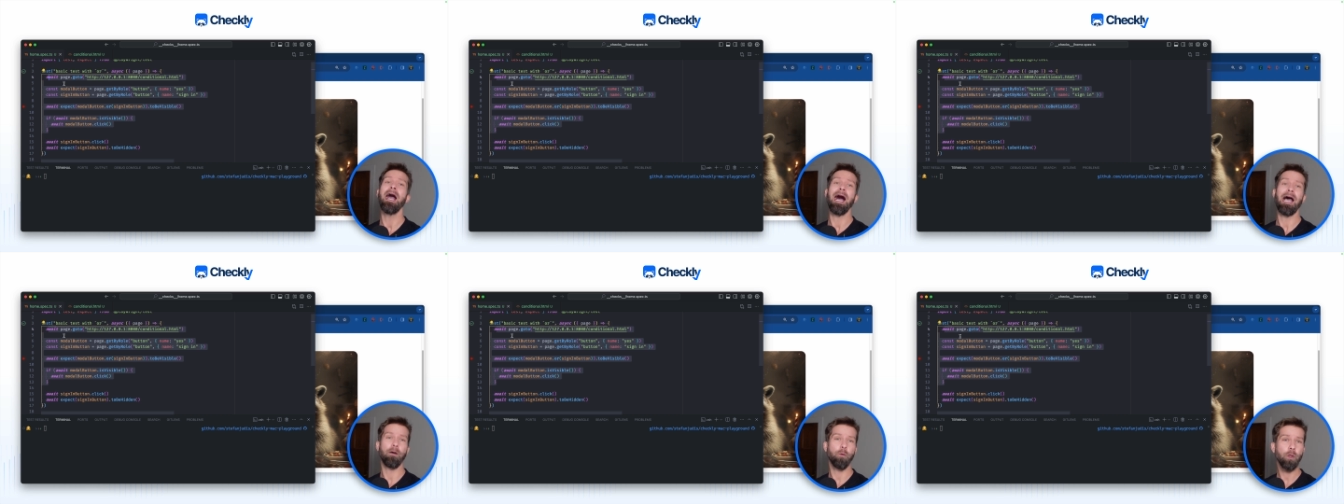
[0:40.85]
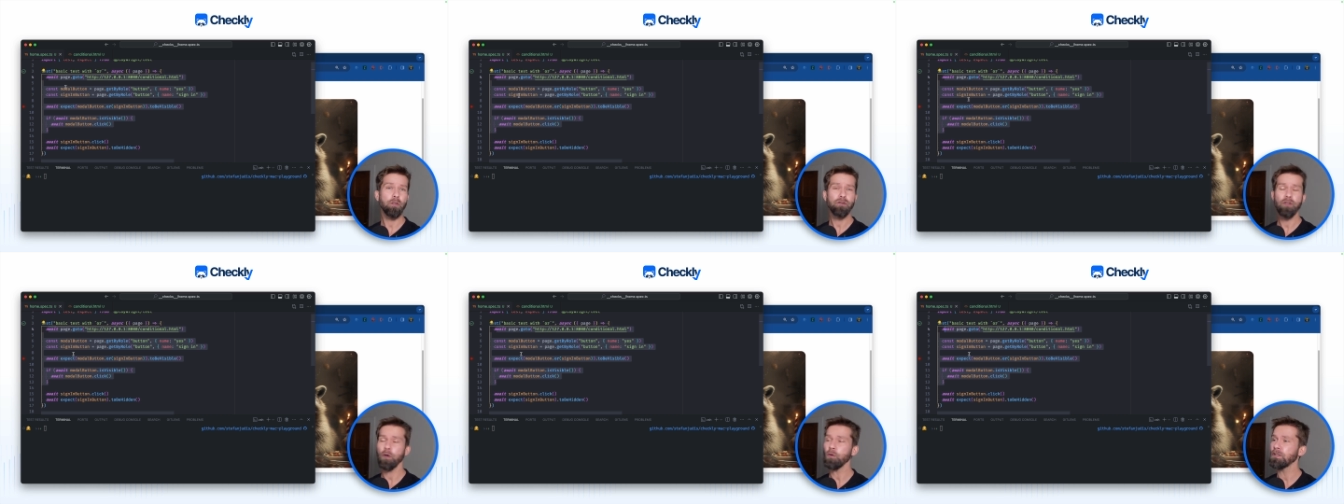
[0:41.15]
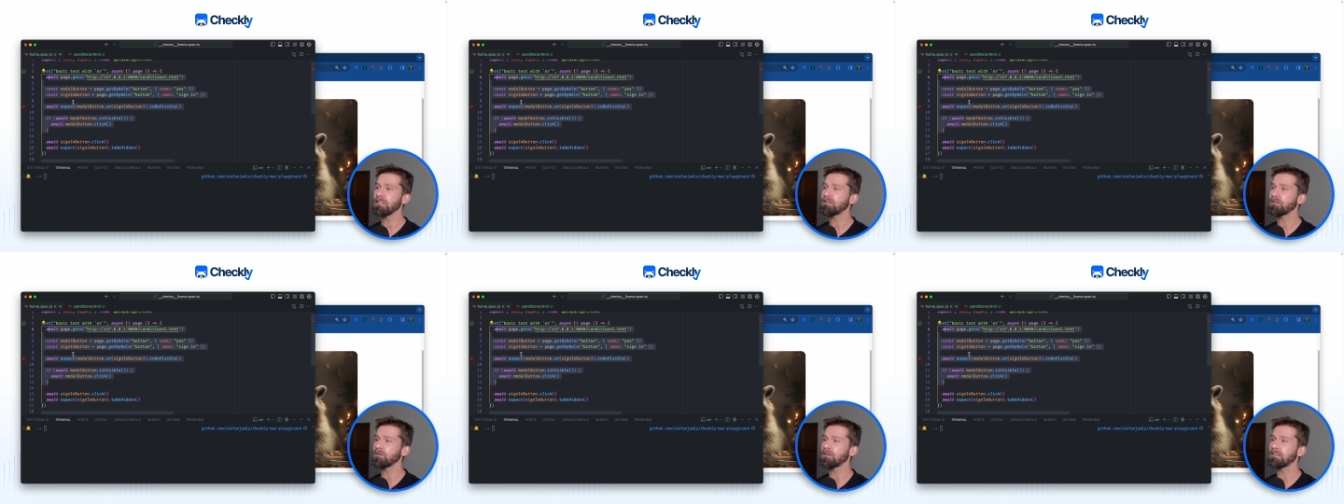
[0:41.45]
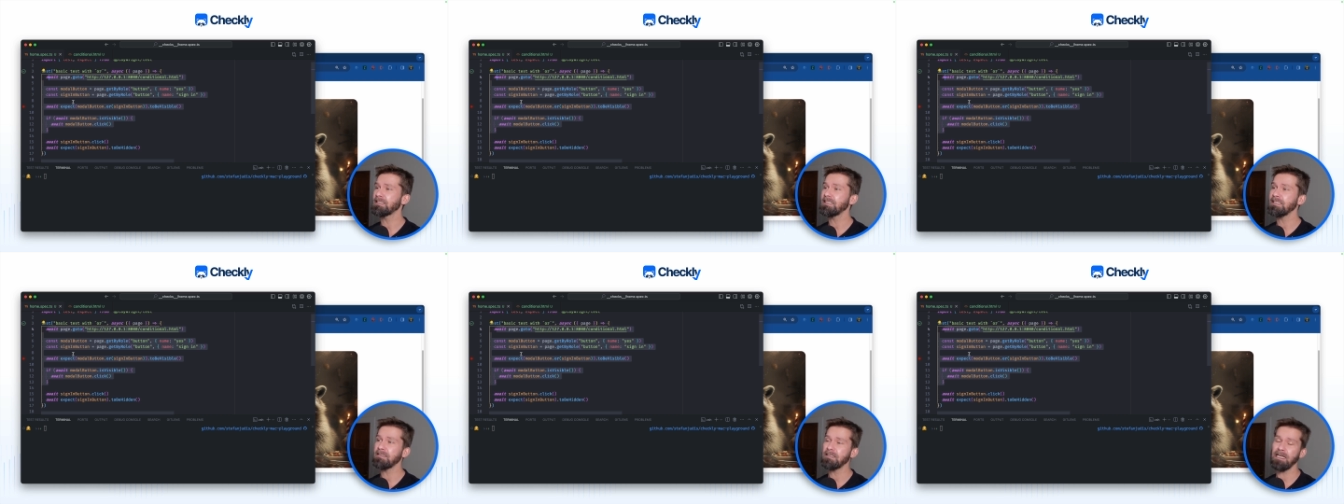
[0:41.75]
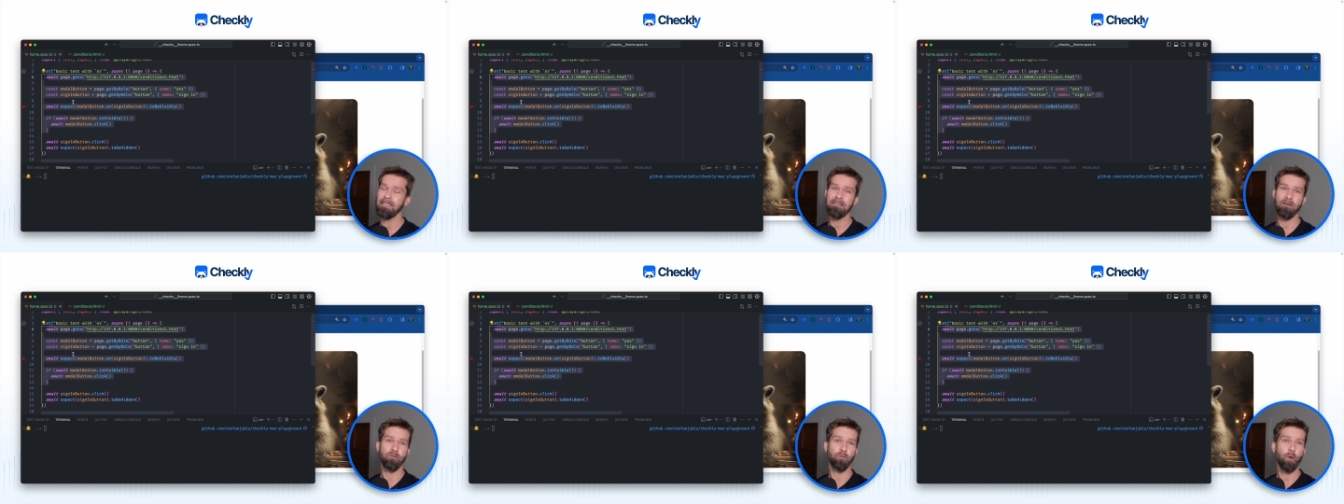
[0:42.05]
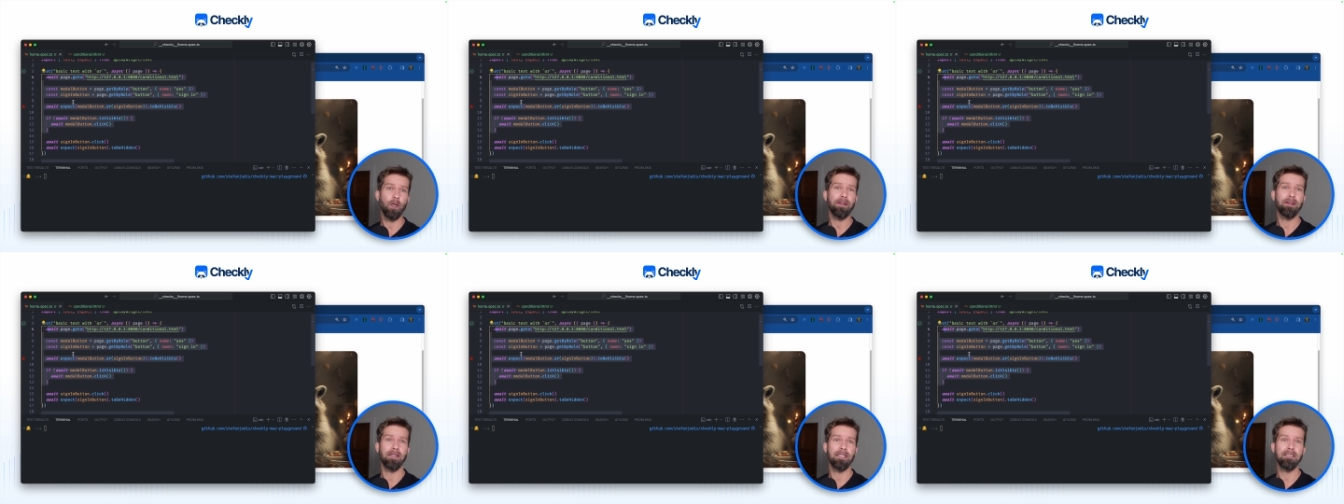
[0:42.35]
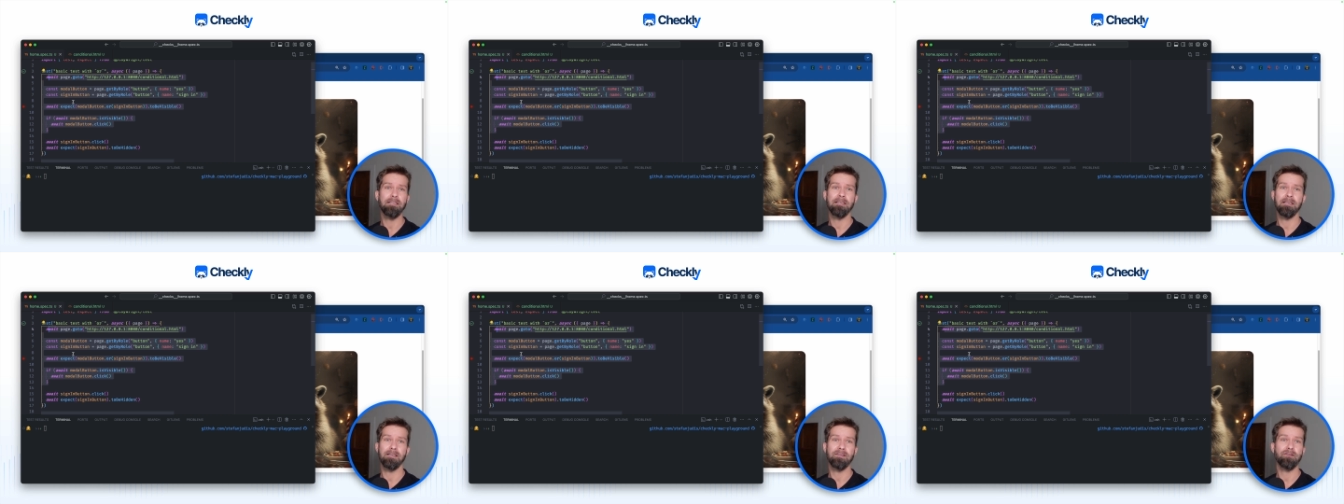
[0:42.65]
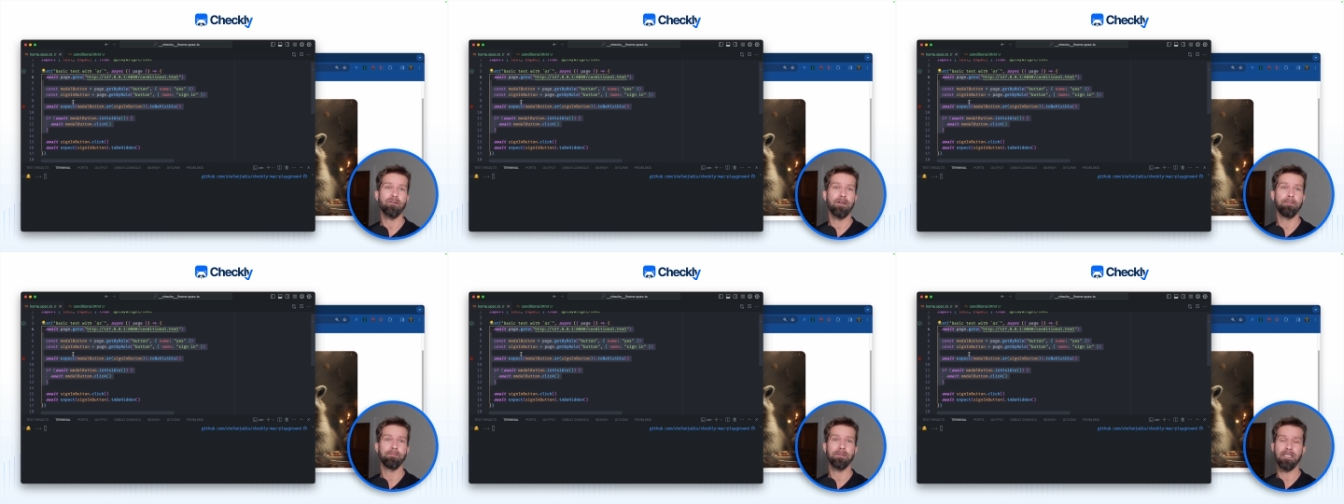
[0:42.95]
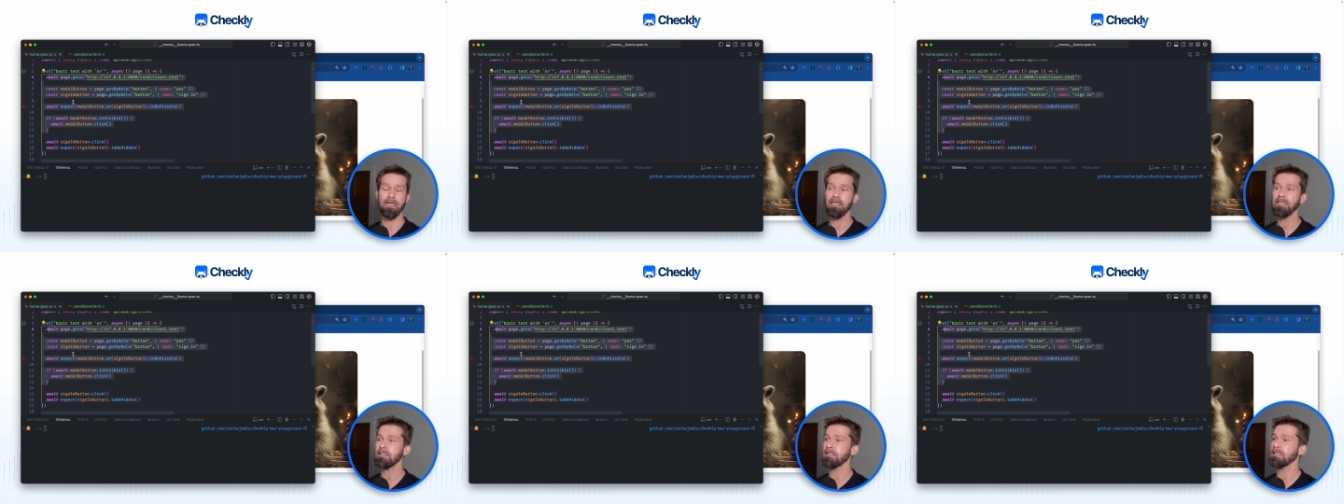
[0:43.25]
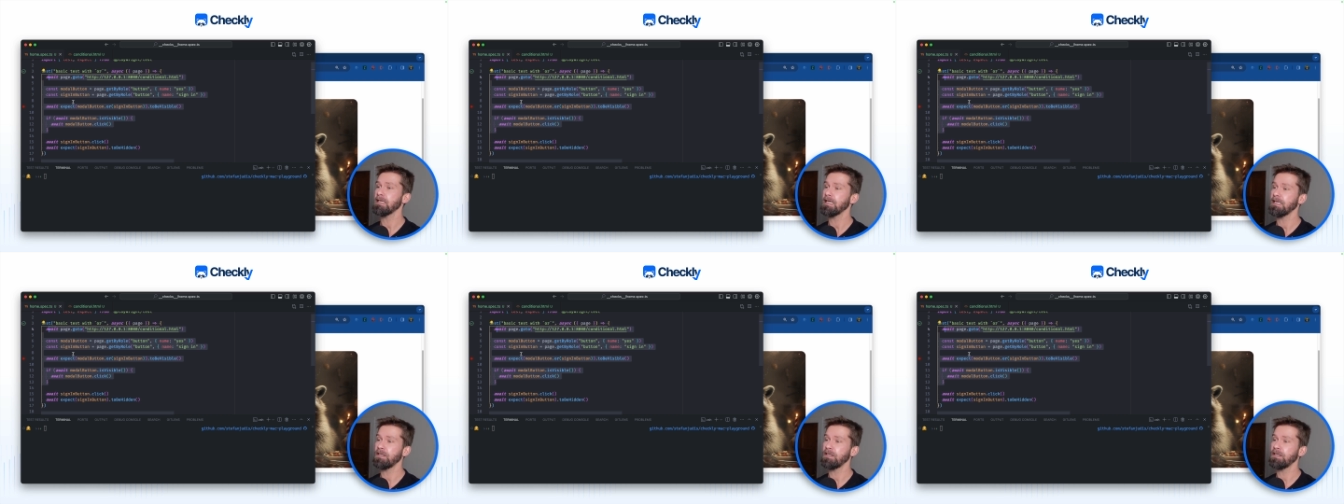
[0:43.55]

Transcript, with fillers: I won't go into the details of what this script does